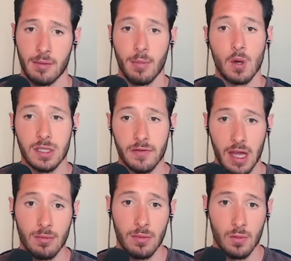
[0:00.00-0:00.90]
Most of
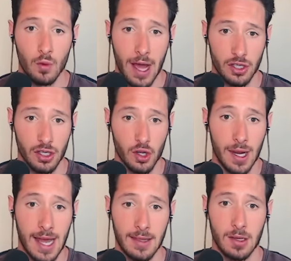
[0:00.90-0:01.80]
them will actually go
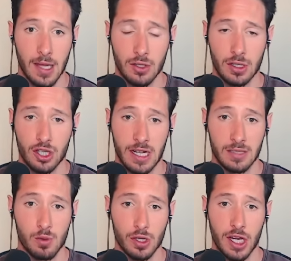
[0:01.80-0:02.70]
on at the electron
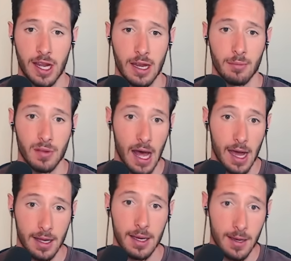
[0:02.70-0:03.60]
transport chain and
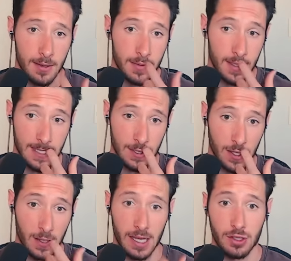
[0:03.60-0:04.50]
block
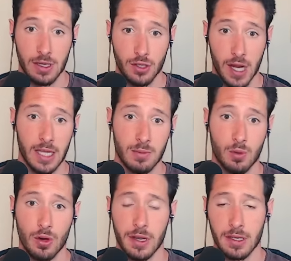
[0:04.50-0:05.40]
essentially electron
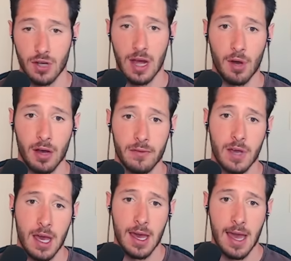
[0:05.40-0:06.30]
transport and drop off
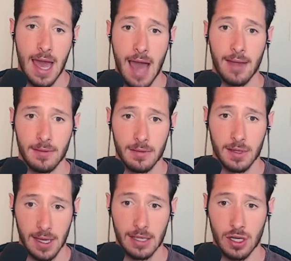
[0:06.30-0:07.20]
at
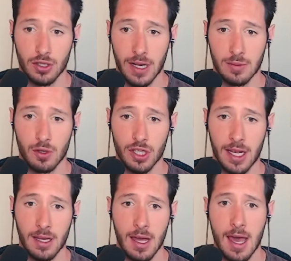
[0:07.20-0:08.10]
the electron transport
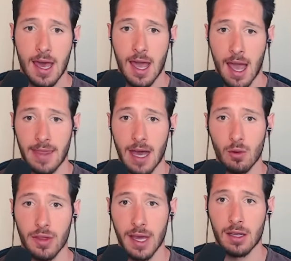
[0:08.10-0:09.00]
chain. And that
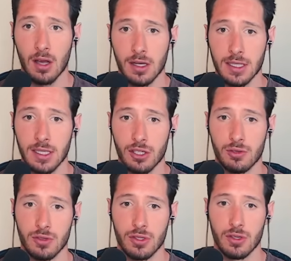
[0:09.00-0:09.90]
will then cause
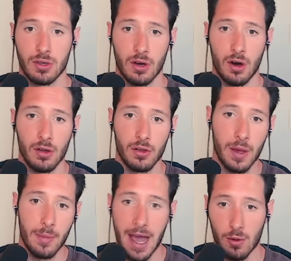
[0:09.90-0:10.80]
issues all the
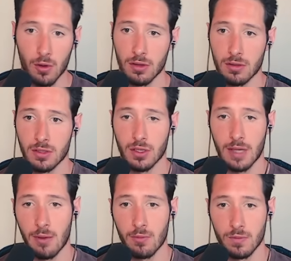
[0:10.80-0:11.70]
way backward. So
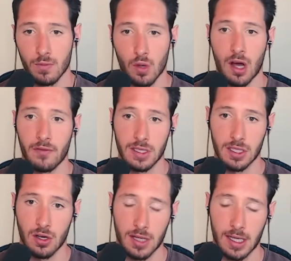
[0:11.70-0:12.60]
that will often
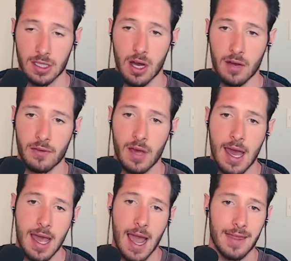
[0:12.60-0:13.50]
start things off,
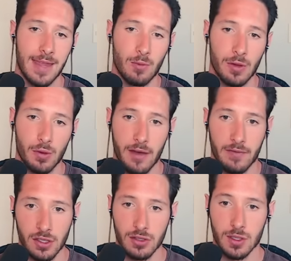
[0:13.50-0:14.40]
and then we will
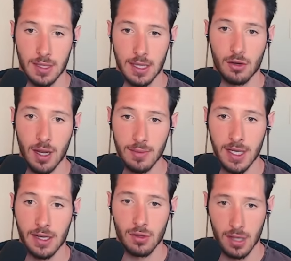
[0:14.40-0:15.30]
have issues within the Krebs
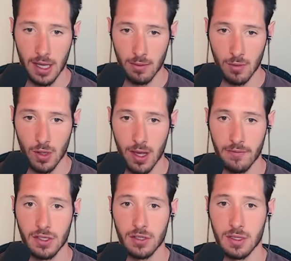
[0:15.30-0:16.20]
cycle, and then we will
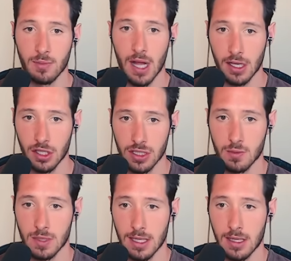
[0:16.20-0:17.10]
have issues and blockages
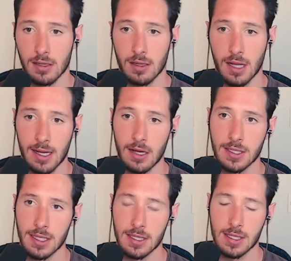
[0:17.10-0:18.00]
within
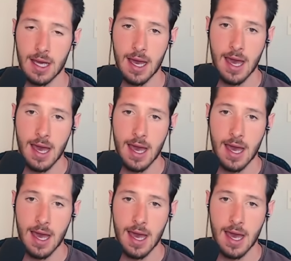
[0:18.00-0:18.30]
glycolysis.